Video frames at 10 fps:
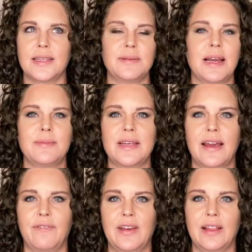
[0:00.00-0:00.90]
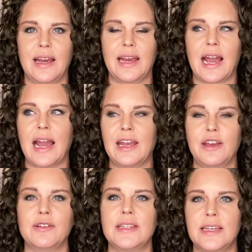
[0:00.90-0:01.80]
Sometimes I feel like I
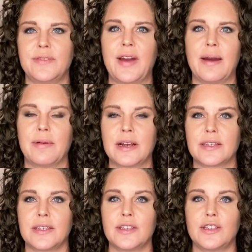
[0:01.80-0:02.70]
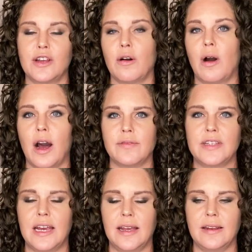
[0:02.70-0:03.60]
use these fabrics so
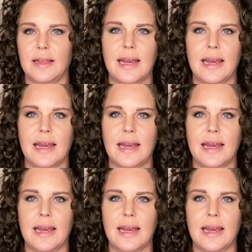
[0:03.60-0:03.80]
often,